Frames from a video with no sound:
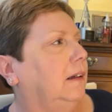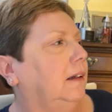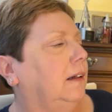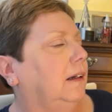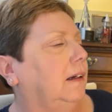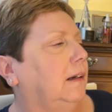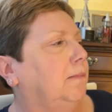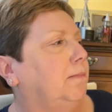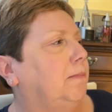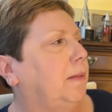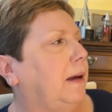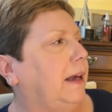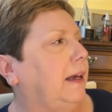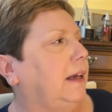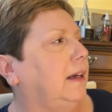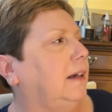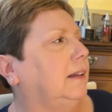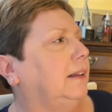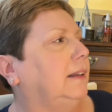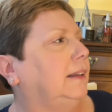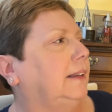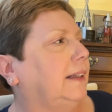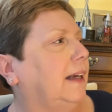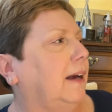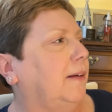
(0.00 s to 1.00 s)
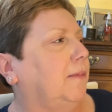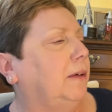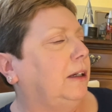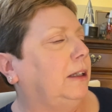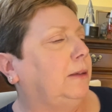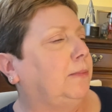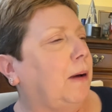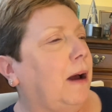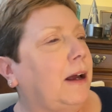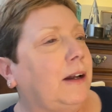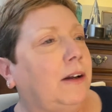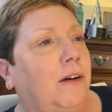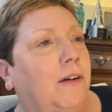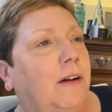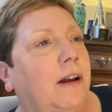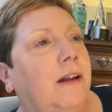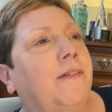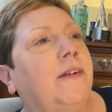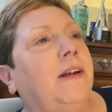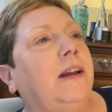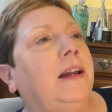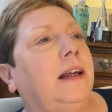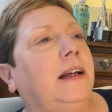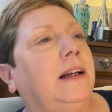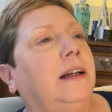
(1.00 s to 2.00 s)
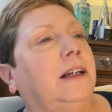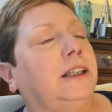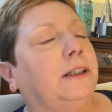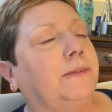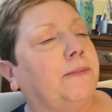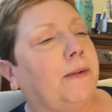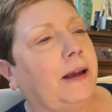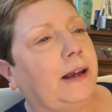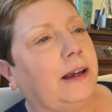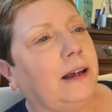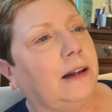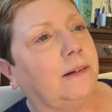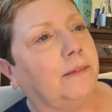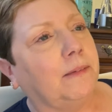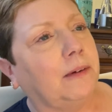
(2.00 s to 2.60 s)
a bacon sandwich, but I don't have any English bacon.